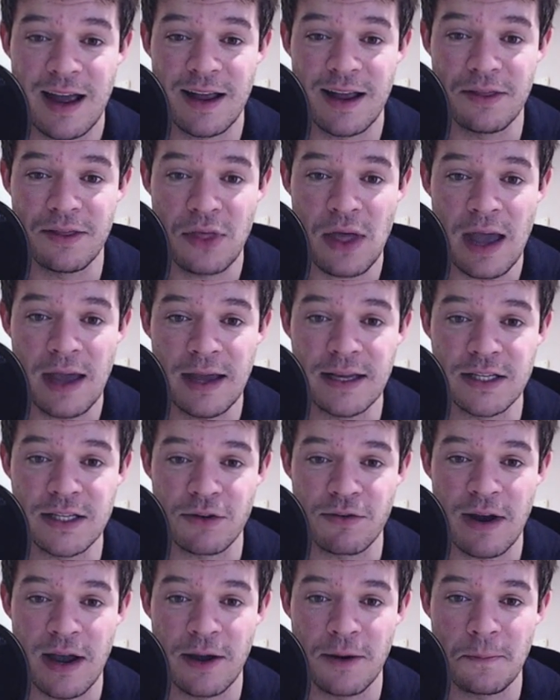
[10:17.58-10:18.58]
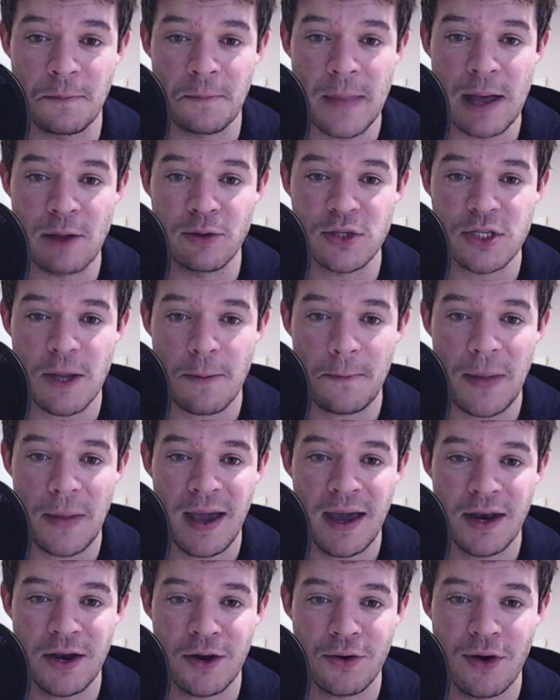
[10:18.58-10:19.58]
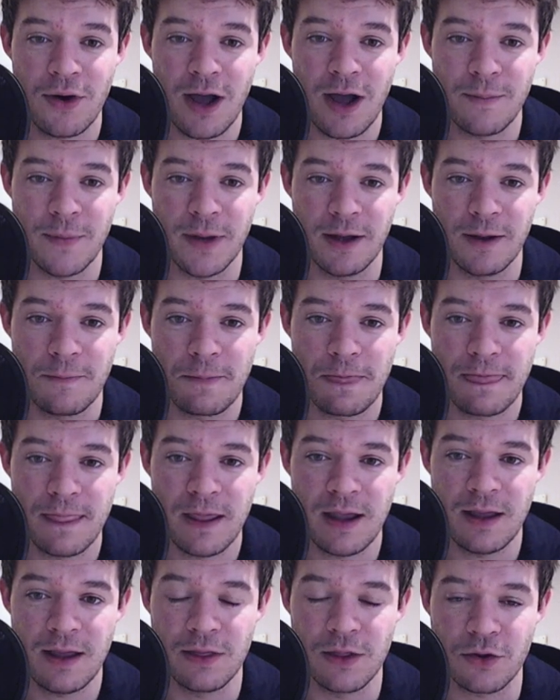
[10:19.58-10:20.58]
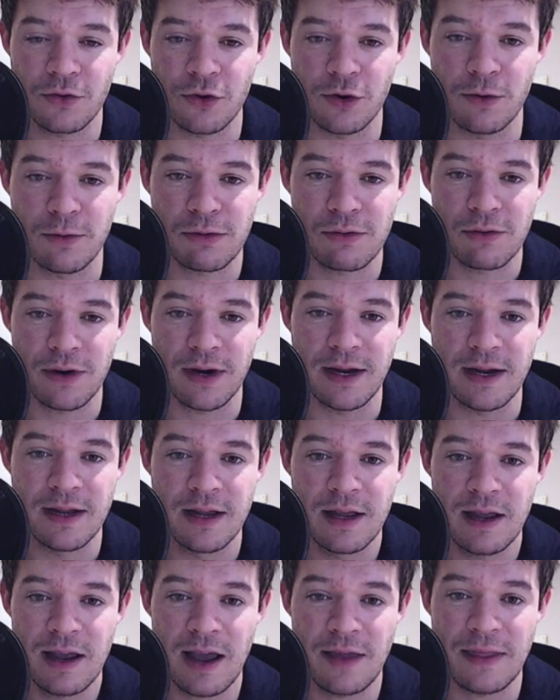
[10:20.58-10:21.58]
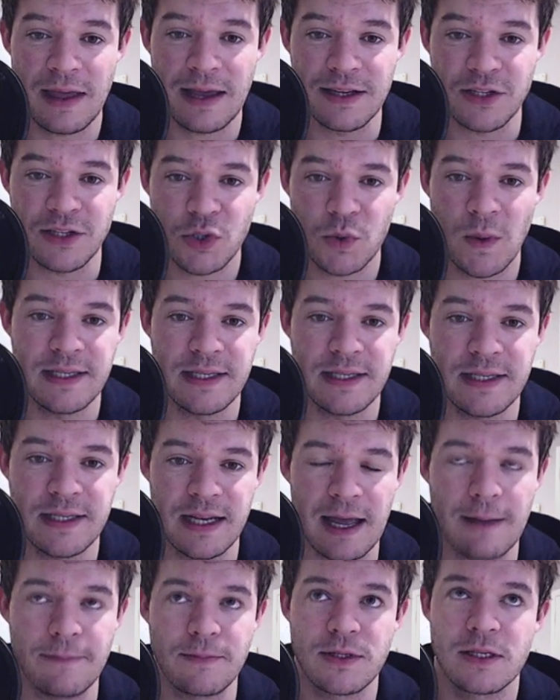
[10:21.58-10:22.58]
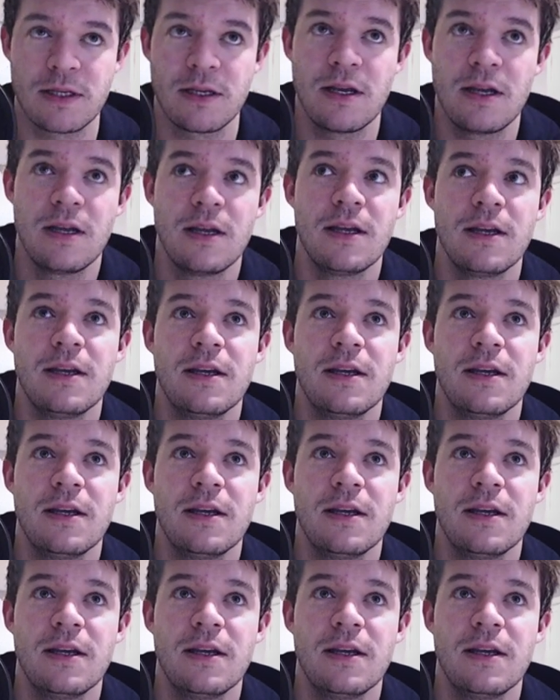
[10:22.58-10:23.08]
And that is around Mount Panorama in the Group 3, and that is 20 laps.